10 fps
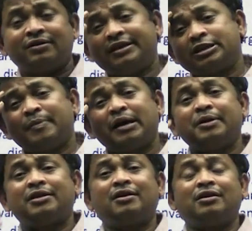This may
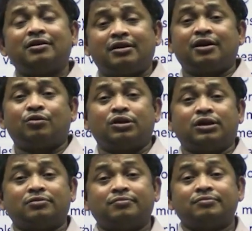be the doubt,
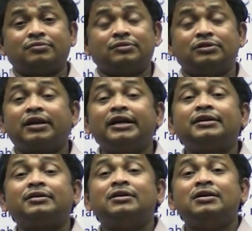right?
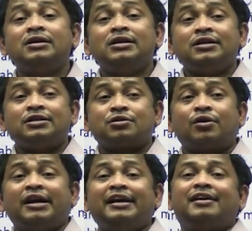
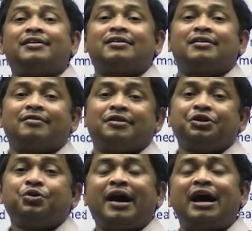So here
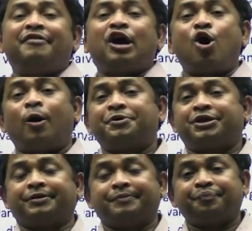you have an
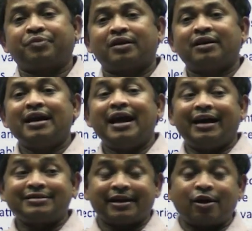option.
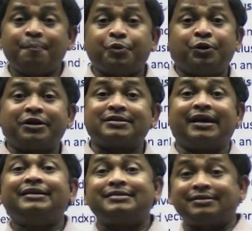As a computer
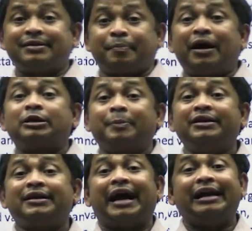science
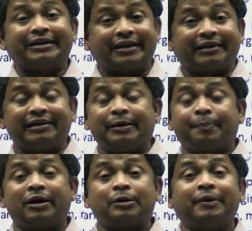department, electrical
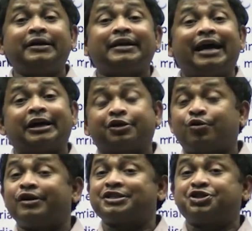department,
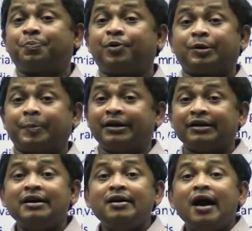electronics department,
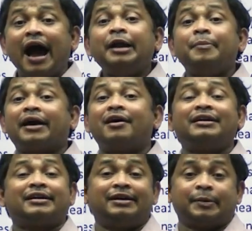and
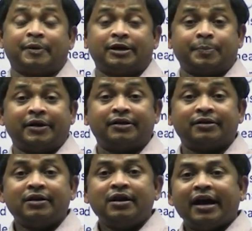mechanical department,
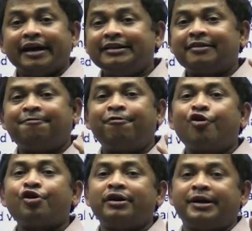in the
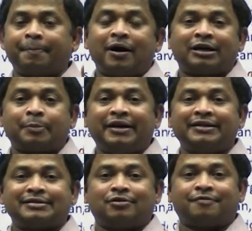4
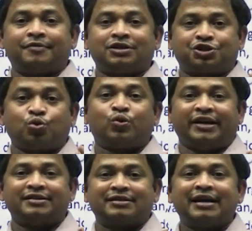departments of the
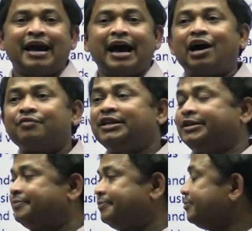students have the